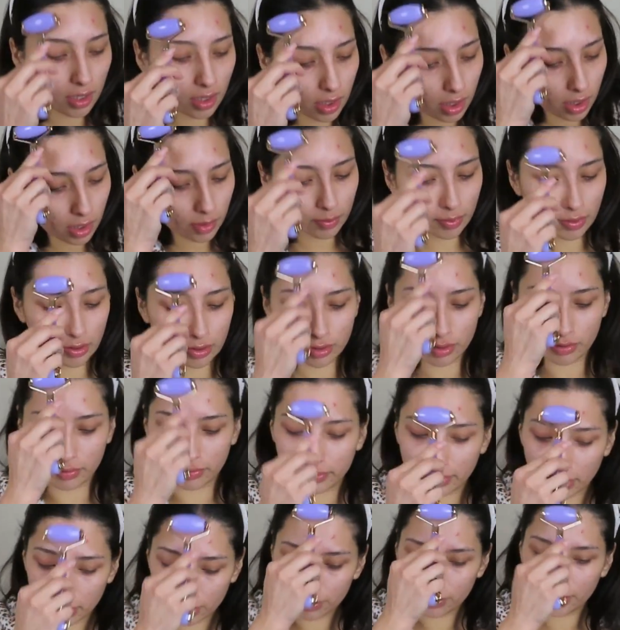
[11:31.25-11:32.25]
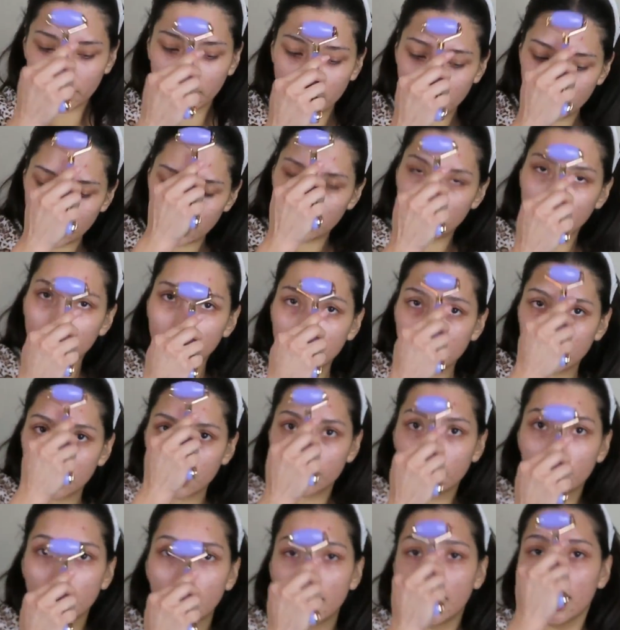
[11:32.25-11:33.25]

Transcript: up, roll the forehead up.